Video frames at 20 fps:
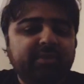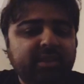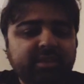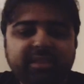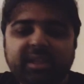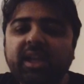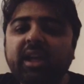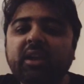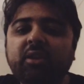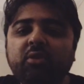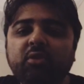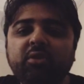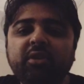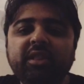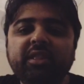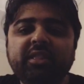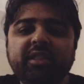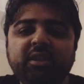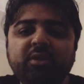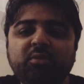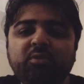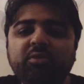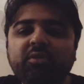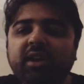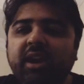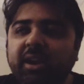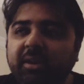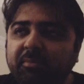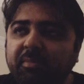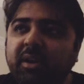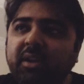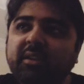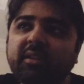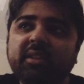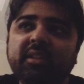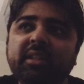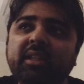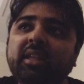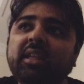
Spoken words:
They are good in their own right, but